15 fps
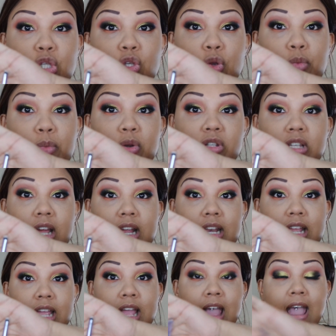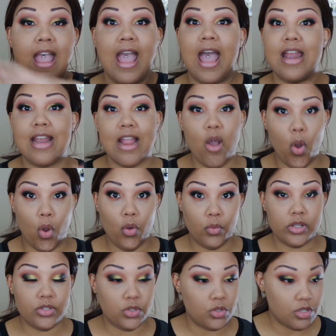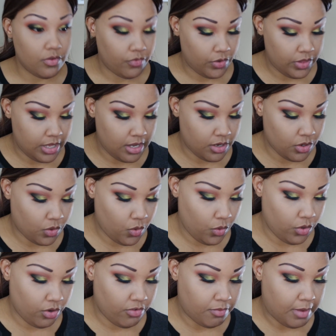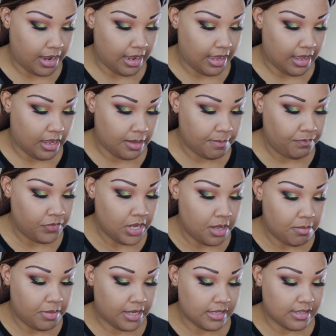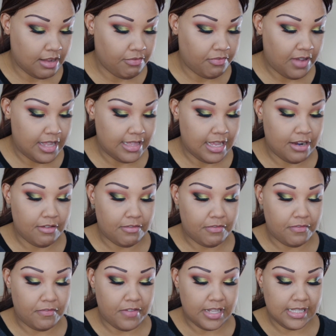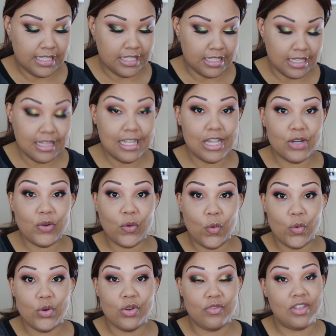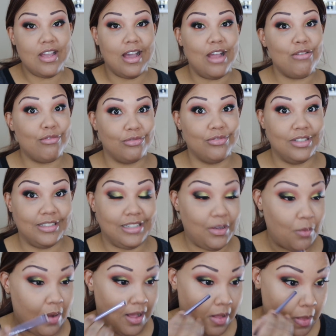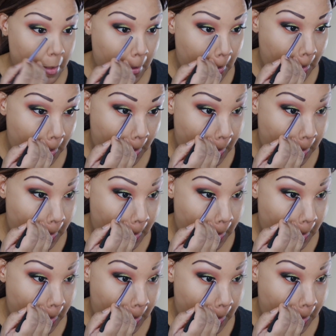super tiny, and I always use it for the inner corner of my eye because I find that it fits the inner corner of the eye really well.